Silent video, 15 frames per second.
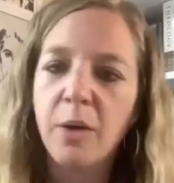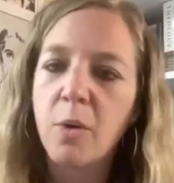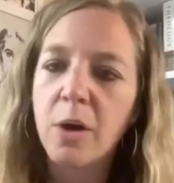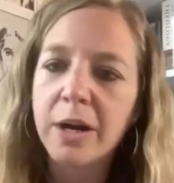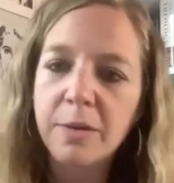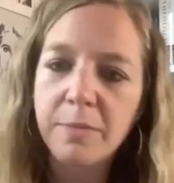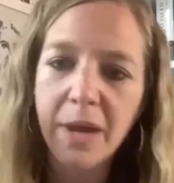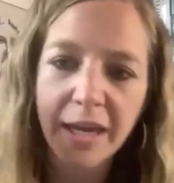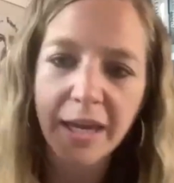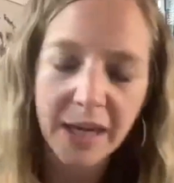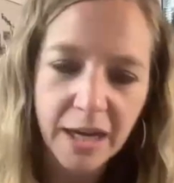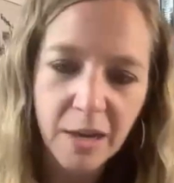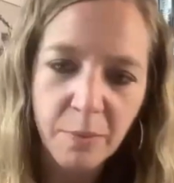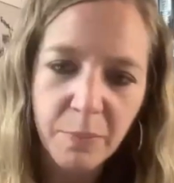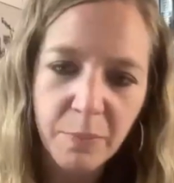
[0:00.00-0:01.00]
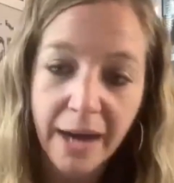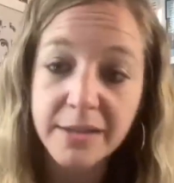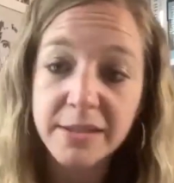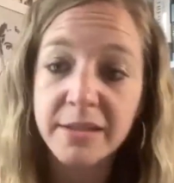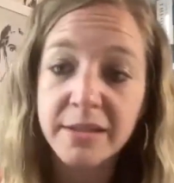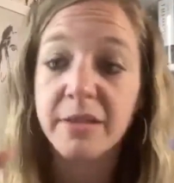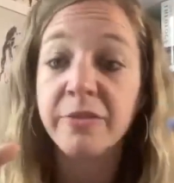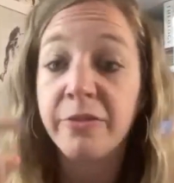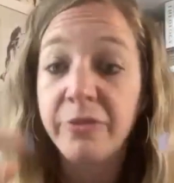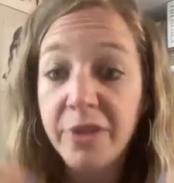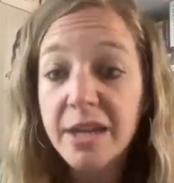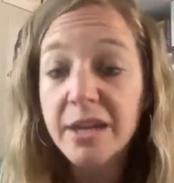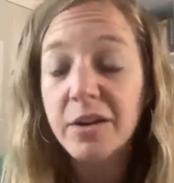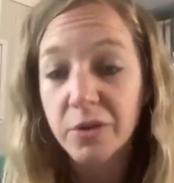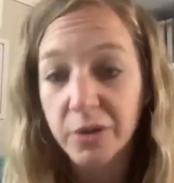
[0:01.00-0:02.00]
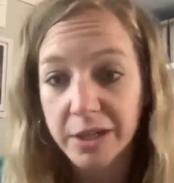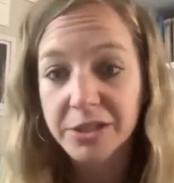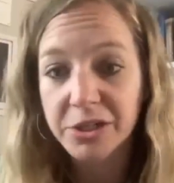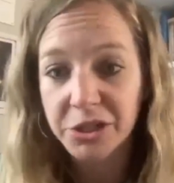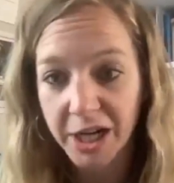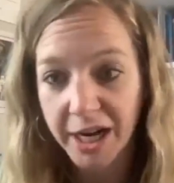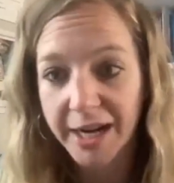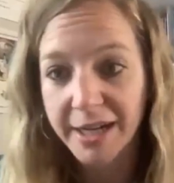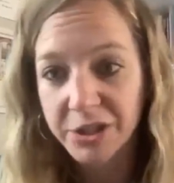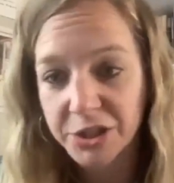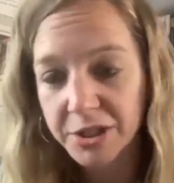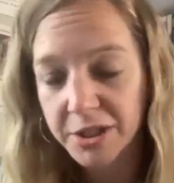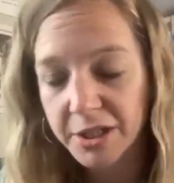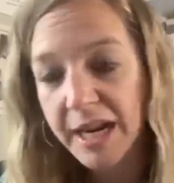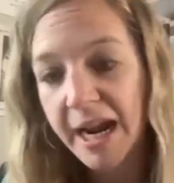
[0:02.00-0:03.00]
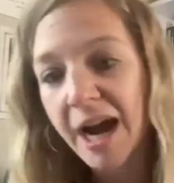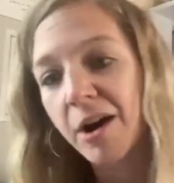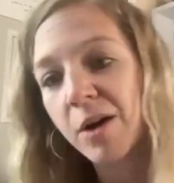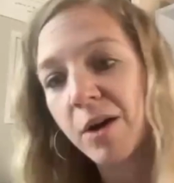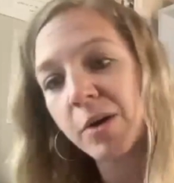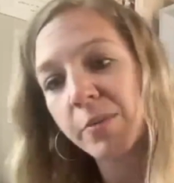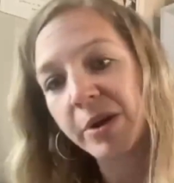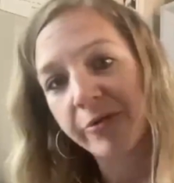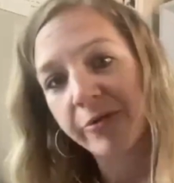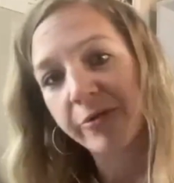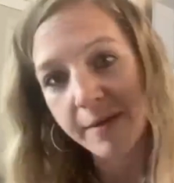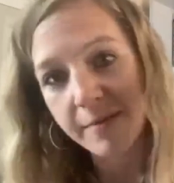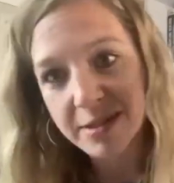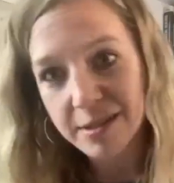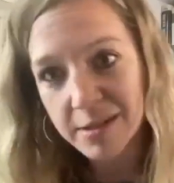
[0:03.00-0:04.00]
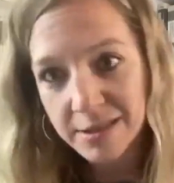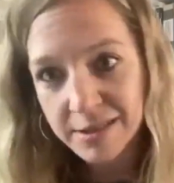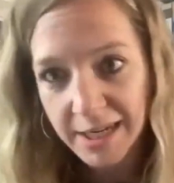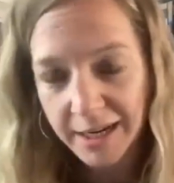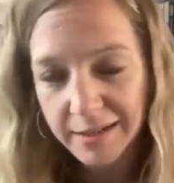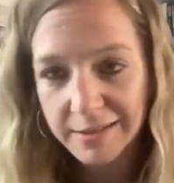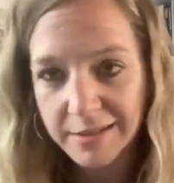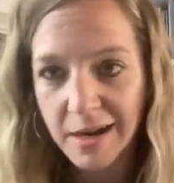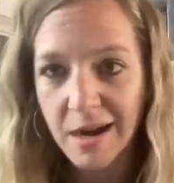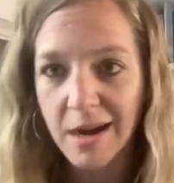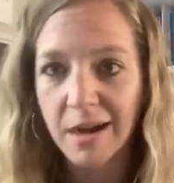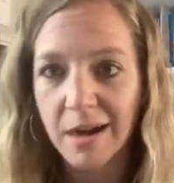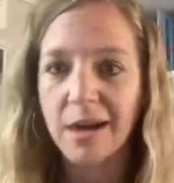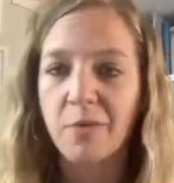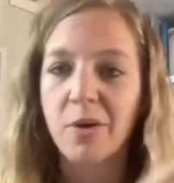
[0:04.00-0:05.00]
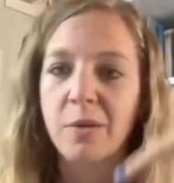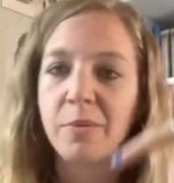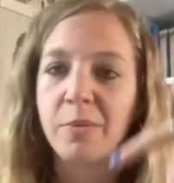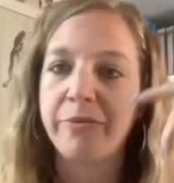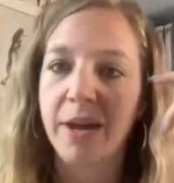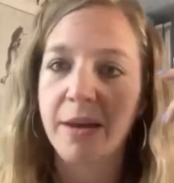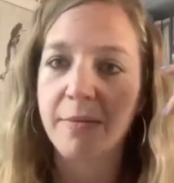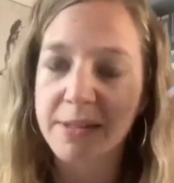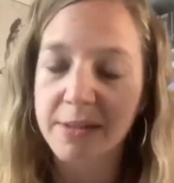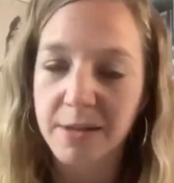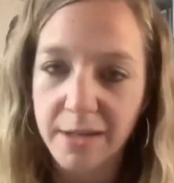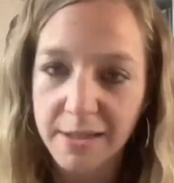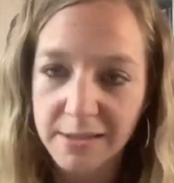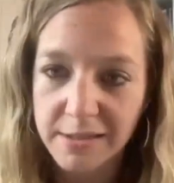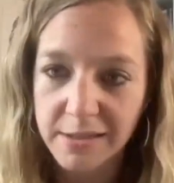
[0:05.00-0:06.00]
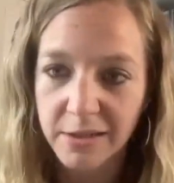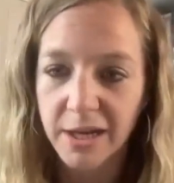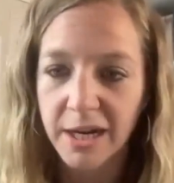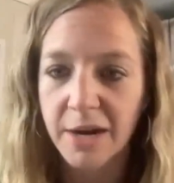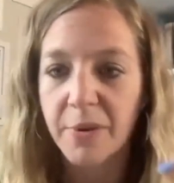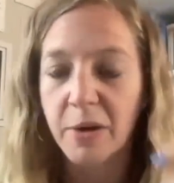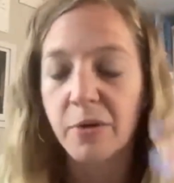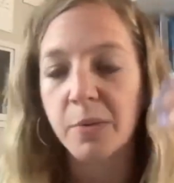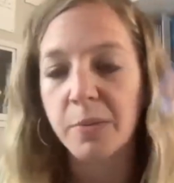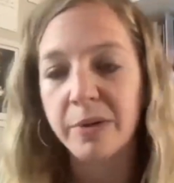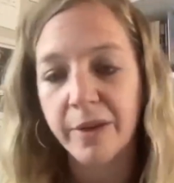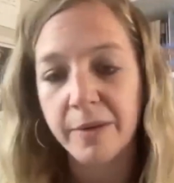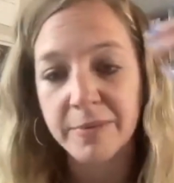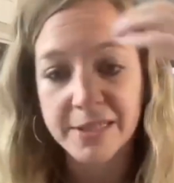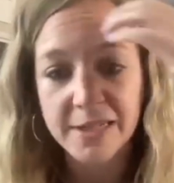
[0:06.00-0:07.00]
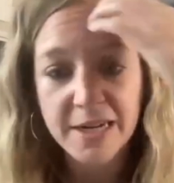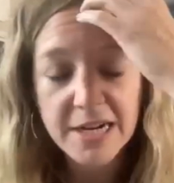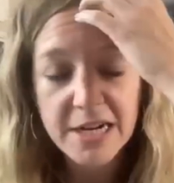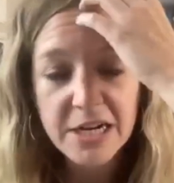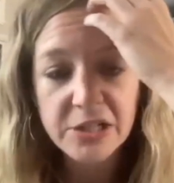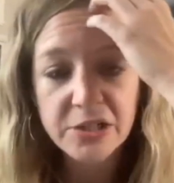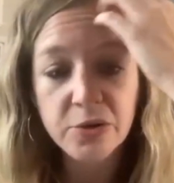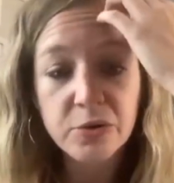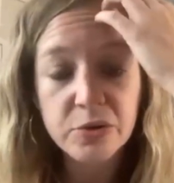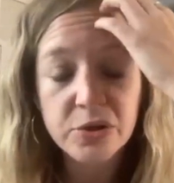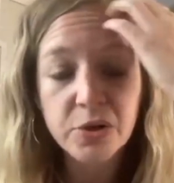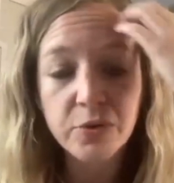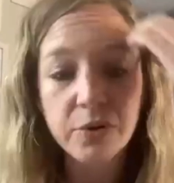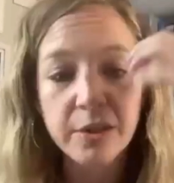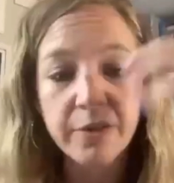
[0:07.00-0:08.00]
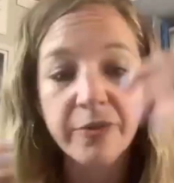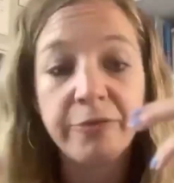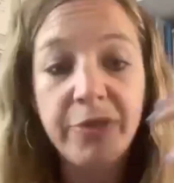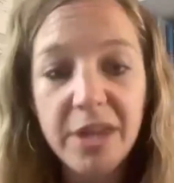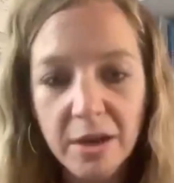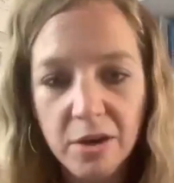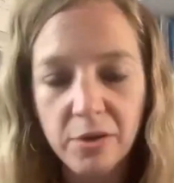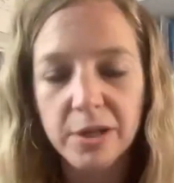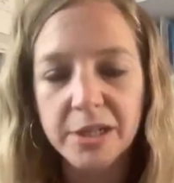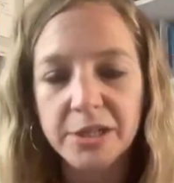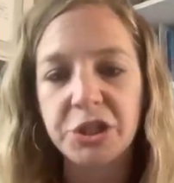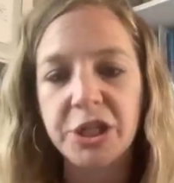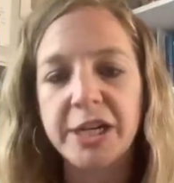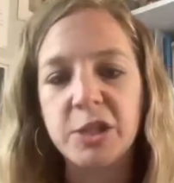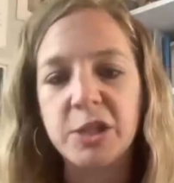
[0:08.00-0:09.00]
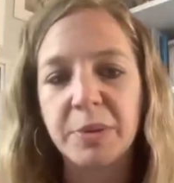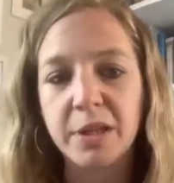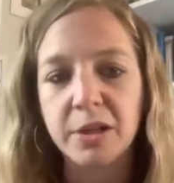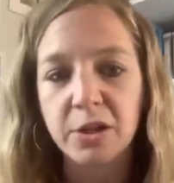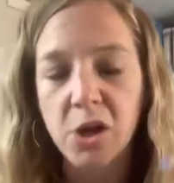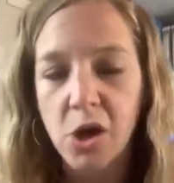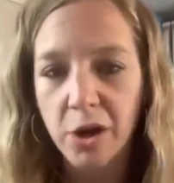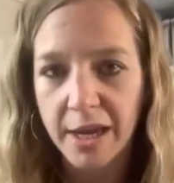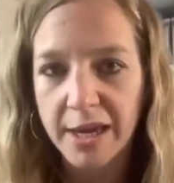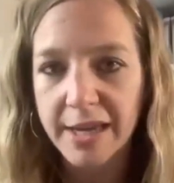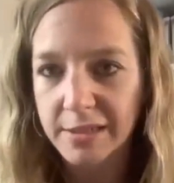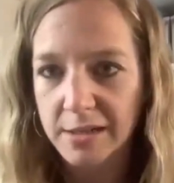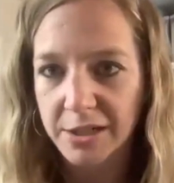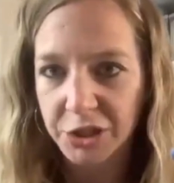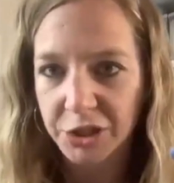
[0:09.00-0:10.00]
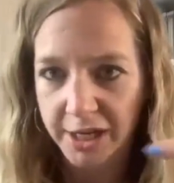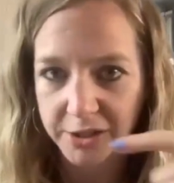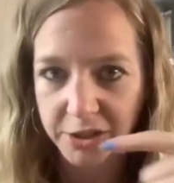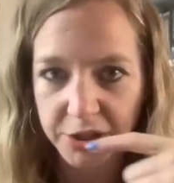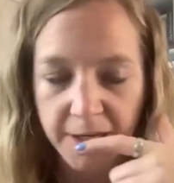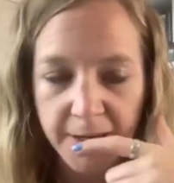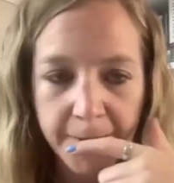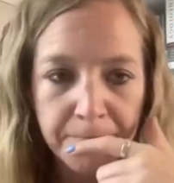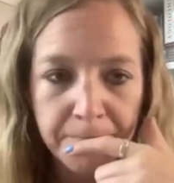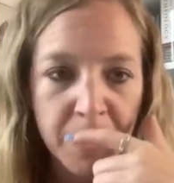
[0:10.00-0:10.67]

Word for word: I wanted to make an impact. The vehicle has changed. Now I want to be famous on TikTok. I want to be famous on Instagram. I want to be famous. So, so the vehicle has changed, but the longing has not changed.